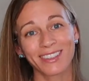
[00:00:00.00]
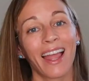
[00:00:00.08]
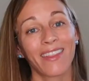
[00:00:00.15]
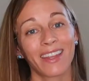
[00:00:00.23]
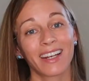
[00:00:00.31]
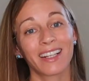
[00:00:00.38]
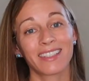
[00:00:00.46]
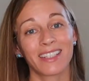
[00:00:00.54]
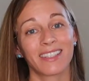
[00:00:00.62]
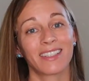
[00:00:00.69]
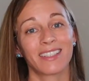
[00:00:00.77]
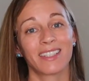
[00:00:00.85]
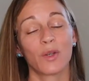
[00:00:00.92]
And then
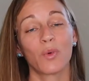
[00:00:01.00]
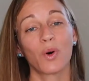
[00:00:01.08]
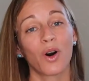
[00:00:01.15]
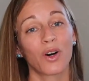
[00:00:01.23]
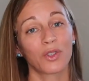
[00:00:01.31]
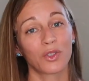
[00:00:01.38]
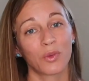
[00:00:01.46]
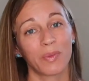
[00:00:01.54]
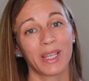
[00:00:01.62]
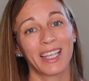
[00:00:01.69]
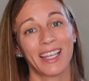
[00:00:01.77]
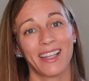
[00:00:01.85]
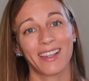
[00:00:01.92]
consistency will also be
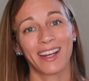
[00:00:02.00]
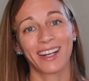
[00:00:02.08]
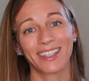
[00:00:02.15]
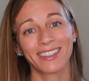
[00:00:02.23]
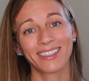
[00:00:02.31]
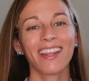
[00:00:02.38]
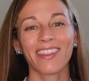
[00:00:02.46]
key there.